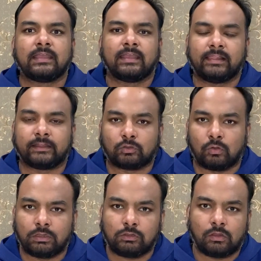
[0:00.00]

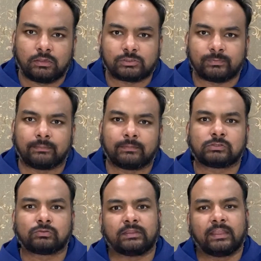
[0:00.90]
Electoral College members
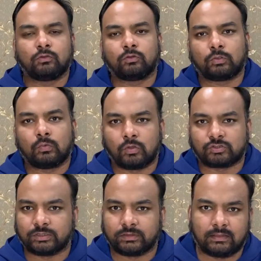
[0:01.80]
who then go to
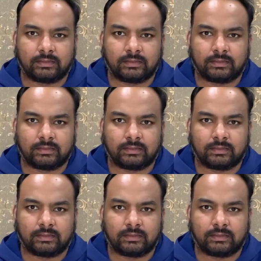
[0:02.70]
Washington